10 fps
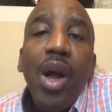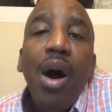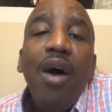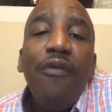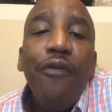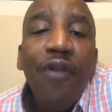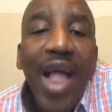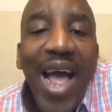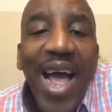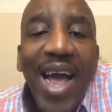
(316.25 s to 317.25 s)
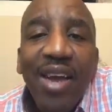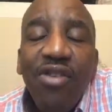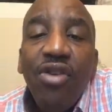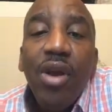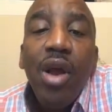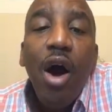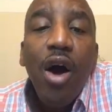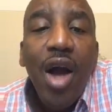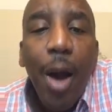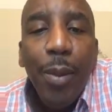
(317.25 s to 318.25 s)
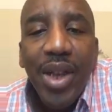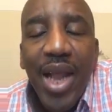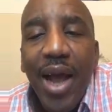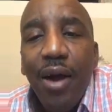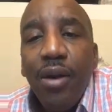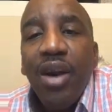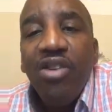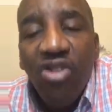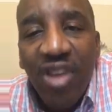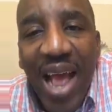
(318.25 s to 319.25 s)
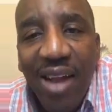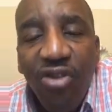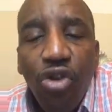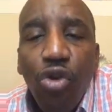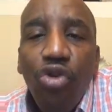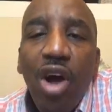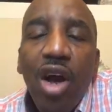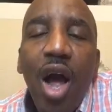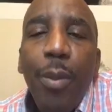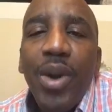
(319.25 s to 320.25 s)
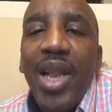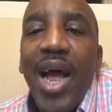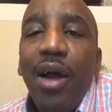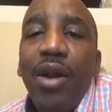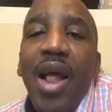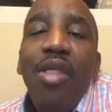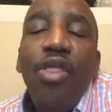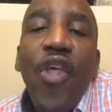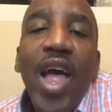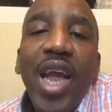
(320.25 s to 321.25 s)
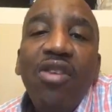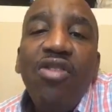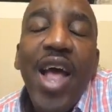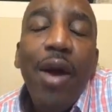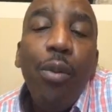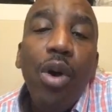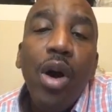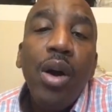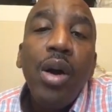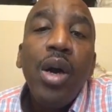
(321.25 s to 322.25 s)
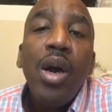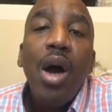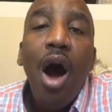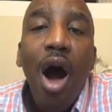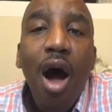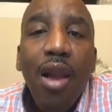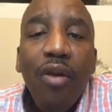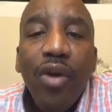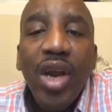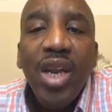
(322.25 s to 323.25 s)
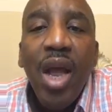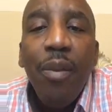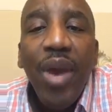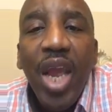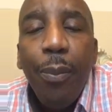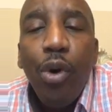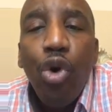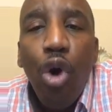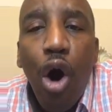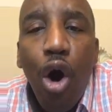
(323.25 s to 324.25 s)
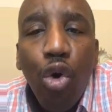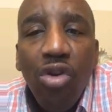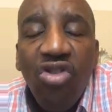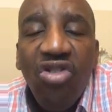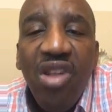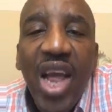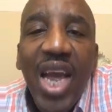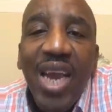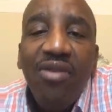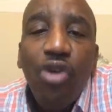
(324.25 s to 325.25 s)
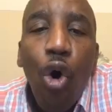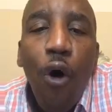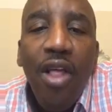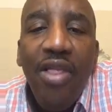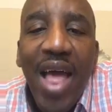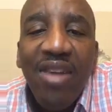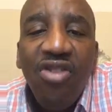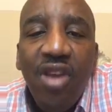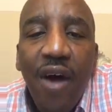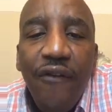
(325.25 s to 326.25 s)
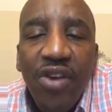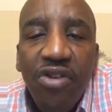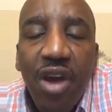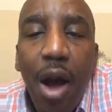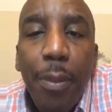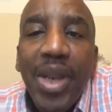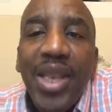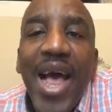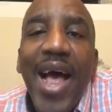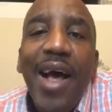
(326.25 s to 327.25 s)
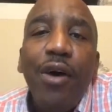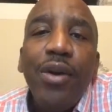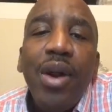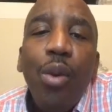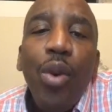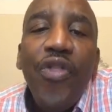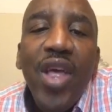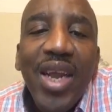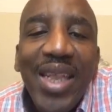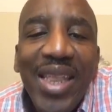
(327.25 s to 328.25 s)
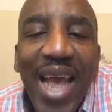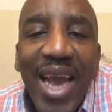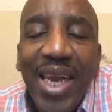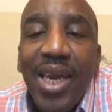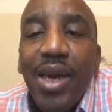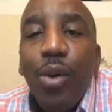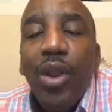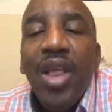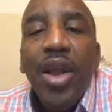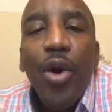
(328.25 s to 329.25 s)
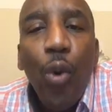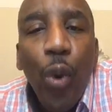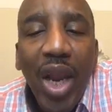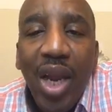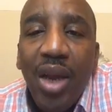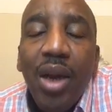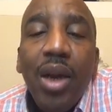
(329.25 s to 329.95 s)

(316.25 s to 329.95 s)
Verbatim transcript: Uh, flags are coming down, statues are coming down, things that were honoring people who own slaves, all of that stuff is coming down within a day, within a week.